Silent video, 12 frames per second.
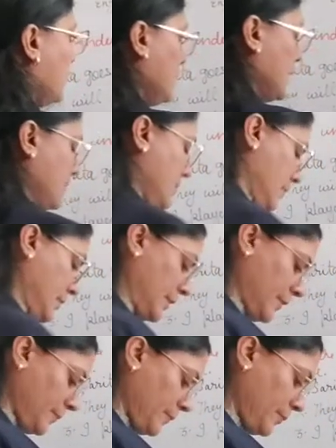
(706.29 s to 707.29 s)
yesterday.
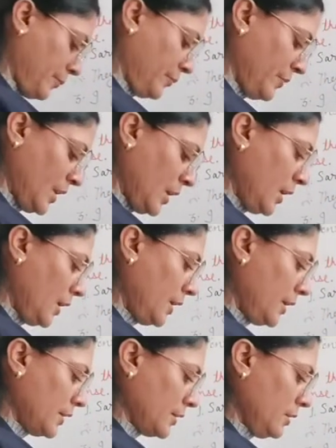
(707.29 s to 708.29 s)

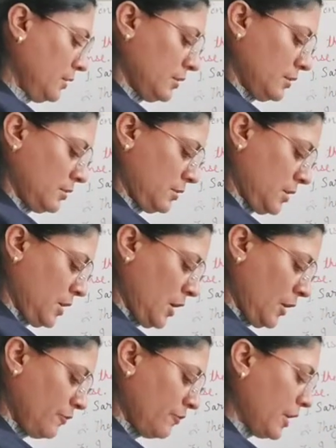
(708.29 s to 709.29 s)
Here,
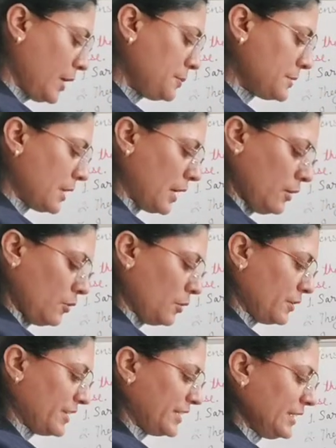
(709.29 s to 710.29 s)
verbs are
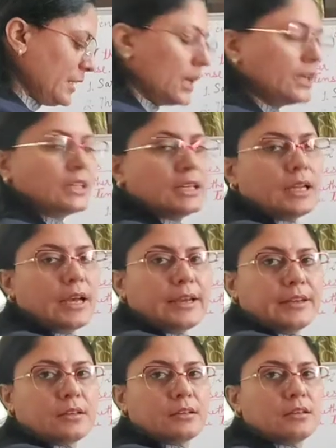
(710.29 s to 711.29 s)
already
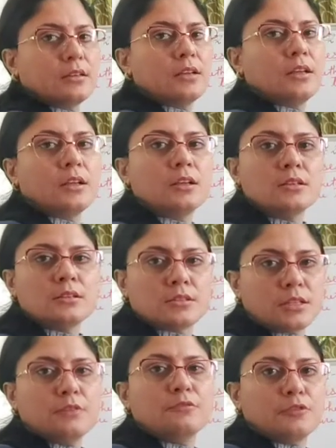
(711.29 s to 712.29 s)
underlined.
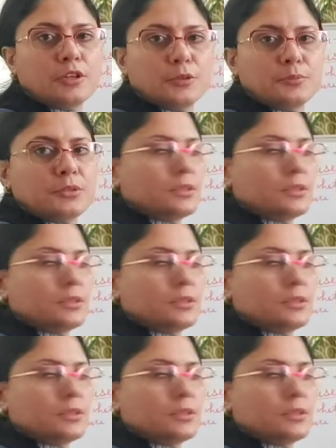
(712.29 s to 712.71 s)
Some verbs